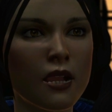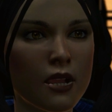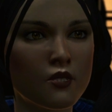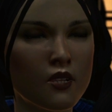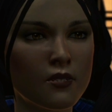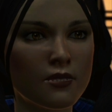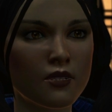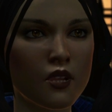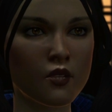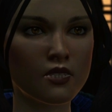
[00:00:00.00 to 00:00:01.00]
I wouldn't have
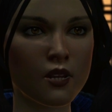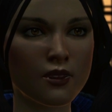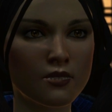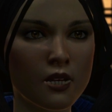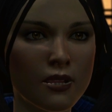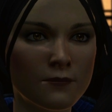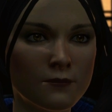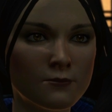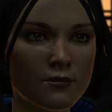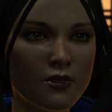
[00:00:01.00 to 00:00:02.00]
chosen this life,
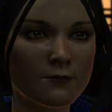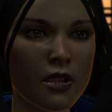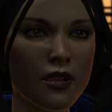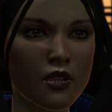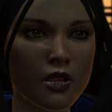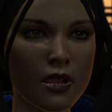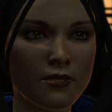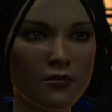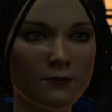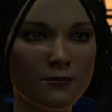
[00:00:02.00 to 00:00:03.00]
but the Maker
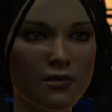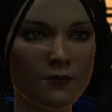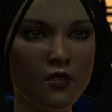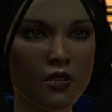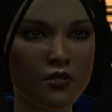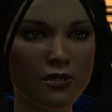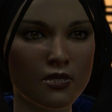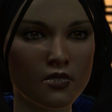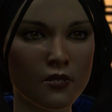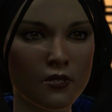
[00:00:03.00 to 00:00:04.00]
gave it to me for a
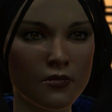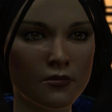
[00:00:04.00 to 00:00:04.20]
reason.